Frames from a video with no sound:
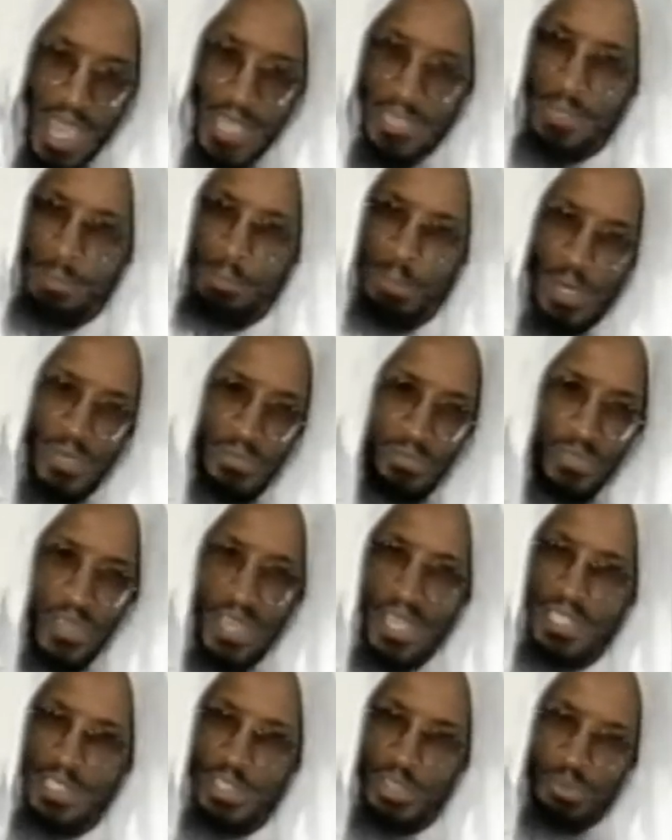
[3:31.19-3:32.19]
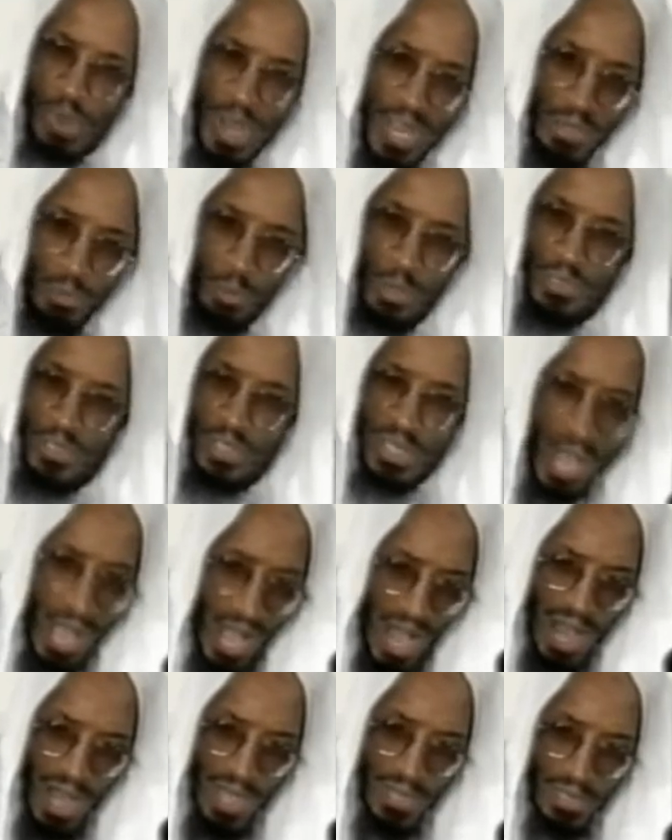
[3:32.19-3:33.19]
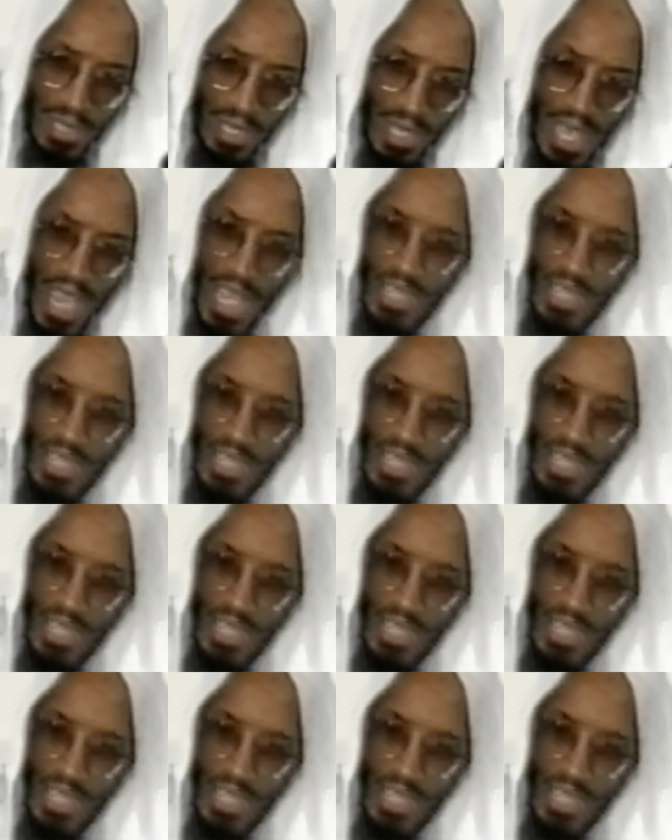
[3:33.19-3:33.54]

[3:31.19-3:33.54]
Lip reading: and to put things straight with God,